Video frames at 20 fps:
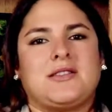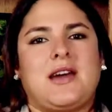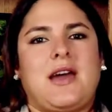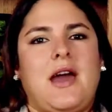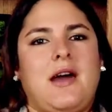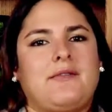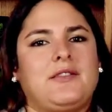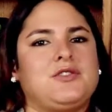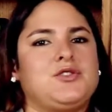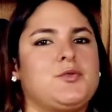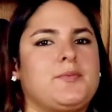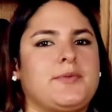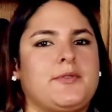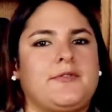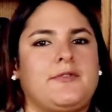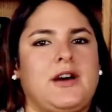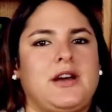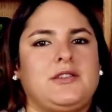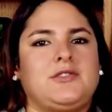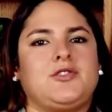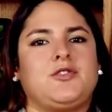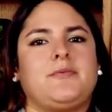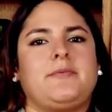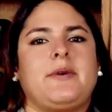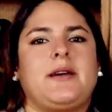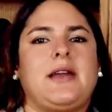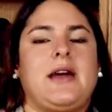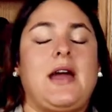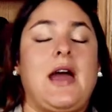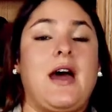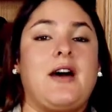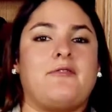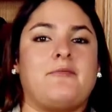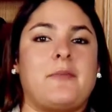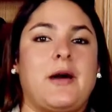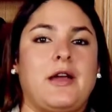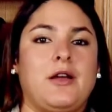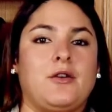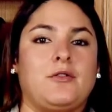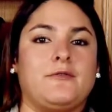I have a supervisor, but I have
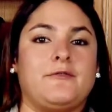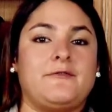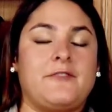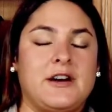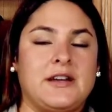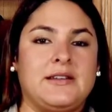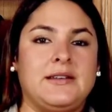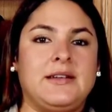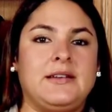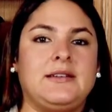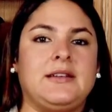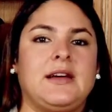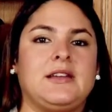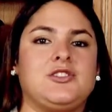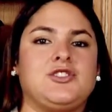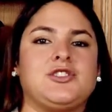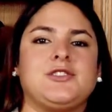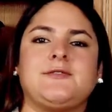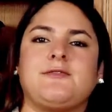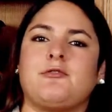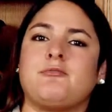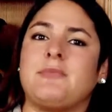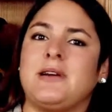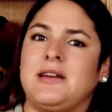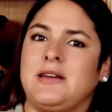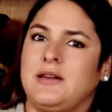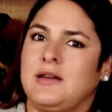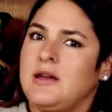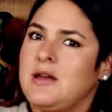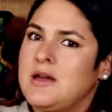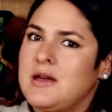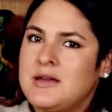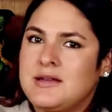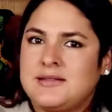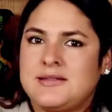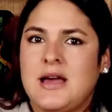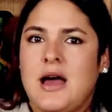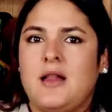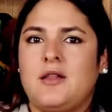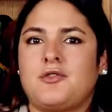my own funding, not just for my
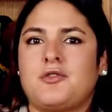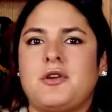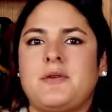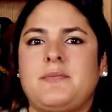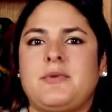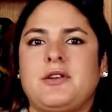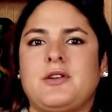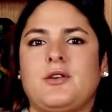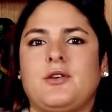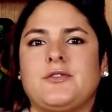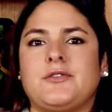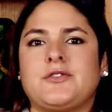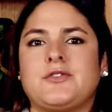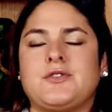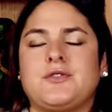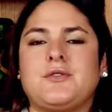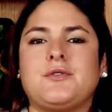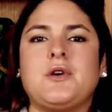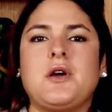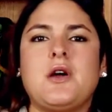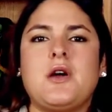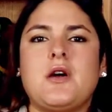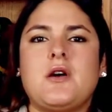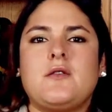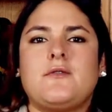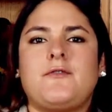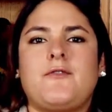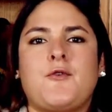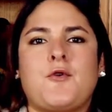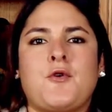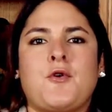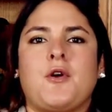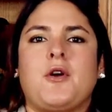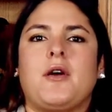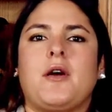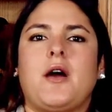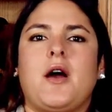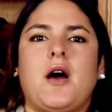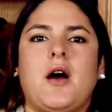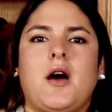salary, but also
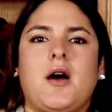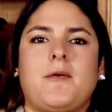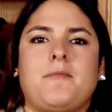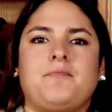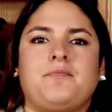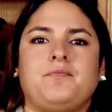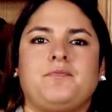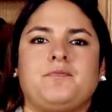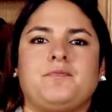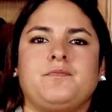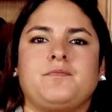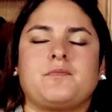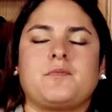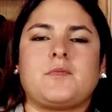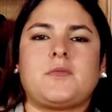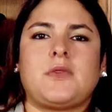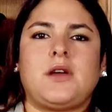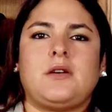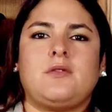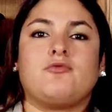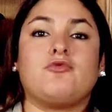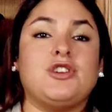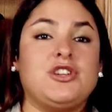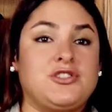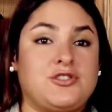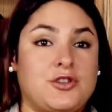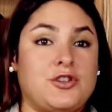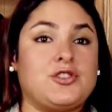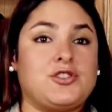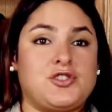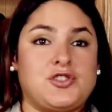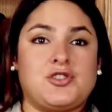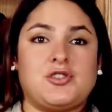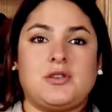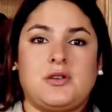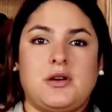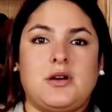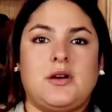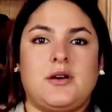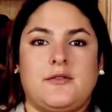for research
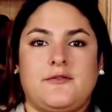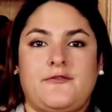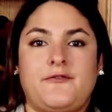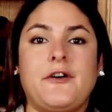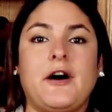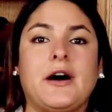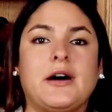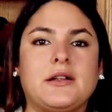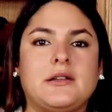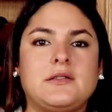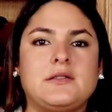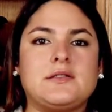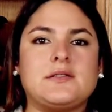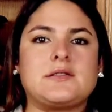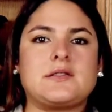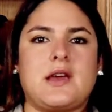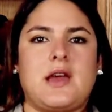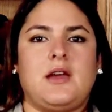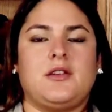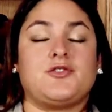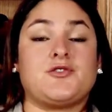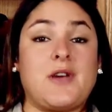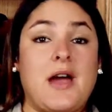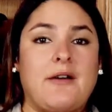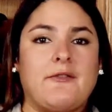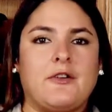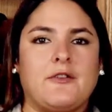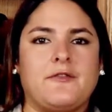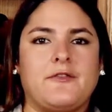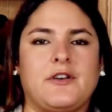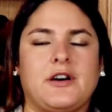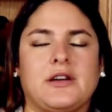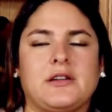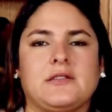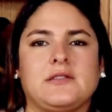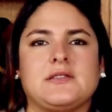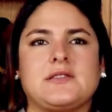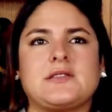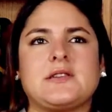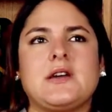funds and travel
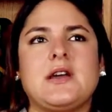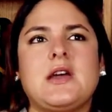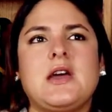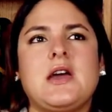funds.